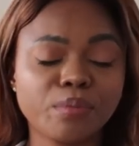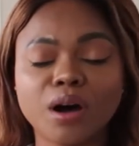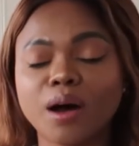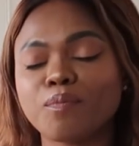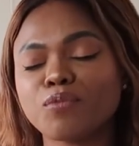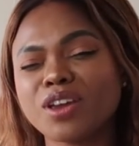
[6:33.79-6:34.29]

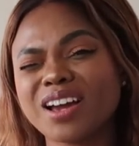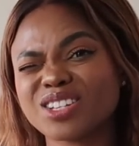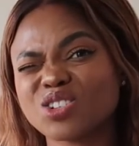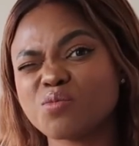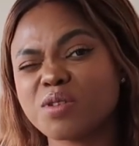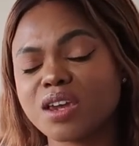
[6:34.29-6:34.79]
but you guys
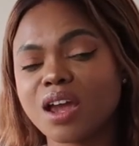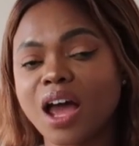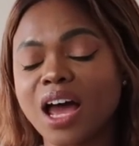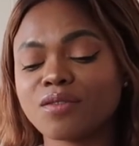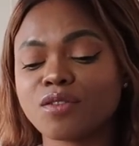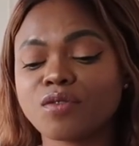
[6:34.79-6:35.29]
know me, I
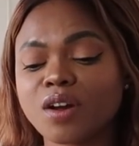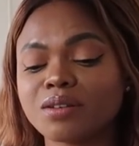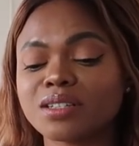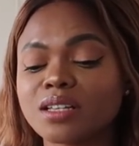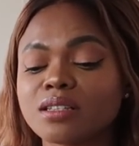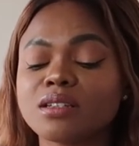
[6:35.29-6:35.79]
have a very
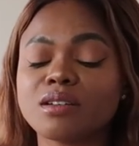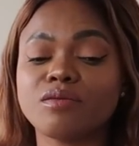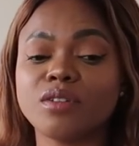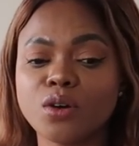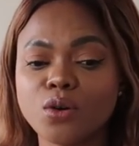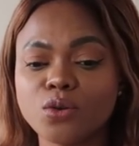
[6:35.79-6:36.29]
sensitive
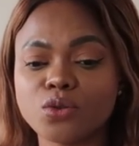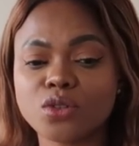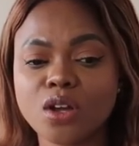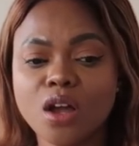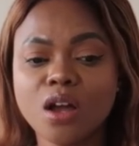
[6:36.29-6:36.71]
nose,